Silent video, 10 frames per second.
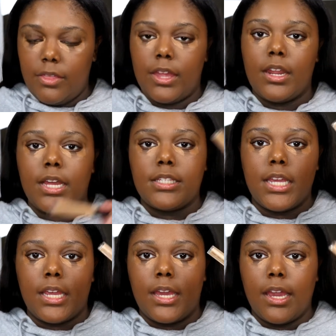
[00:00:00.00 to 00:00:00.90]
Then I
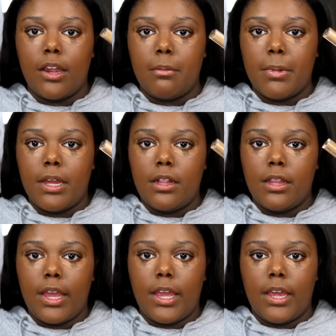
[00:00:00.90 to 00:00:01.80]
take
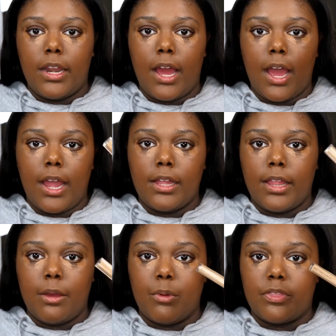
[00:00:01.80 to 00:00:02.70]
Caramel and highlight